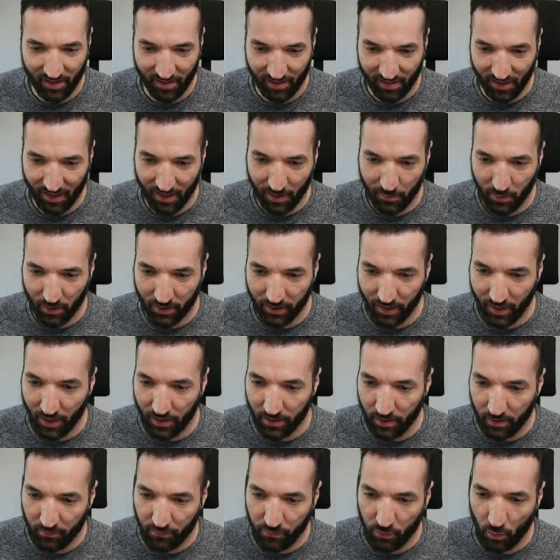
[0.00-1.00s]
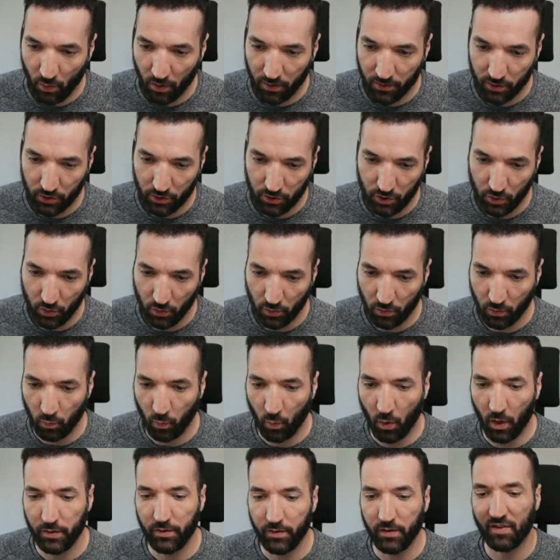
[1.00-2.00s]
Salam Arkan, if you are to choose
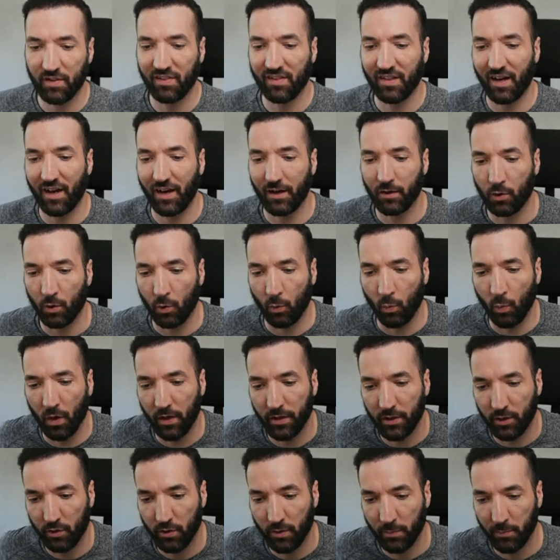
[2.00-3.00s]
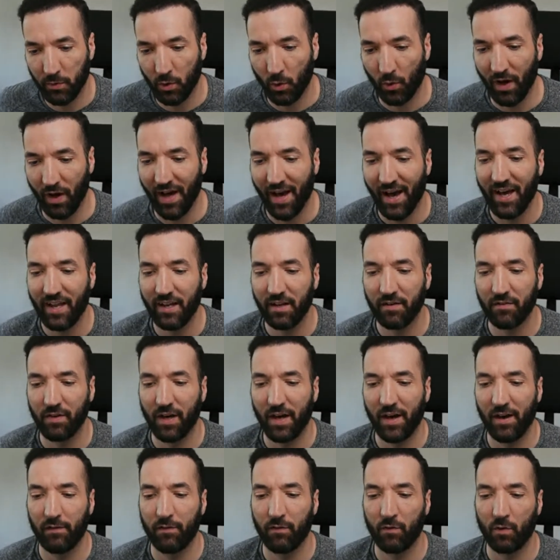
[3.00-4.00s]
one stock or one crypto ahead of
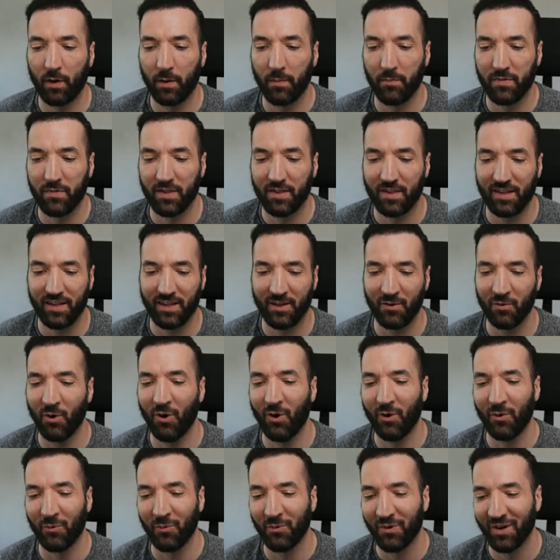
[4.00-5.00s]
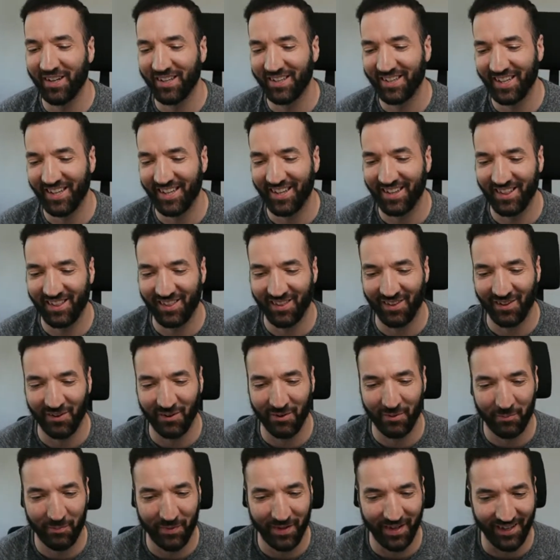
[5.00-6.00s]
FOMC, what is your
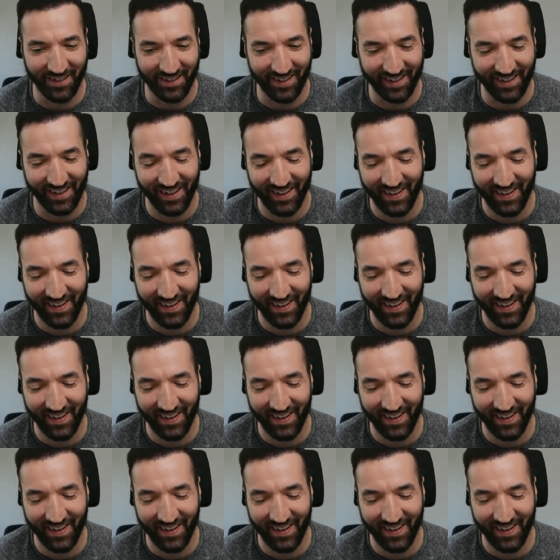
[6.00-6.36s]
pick?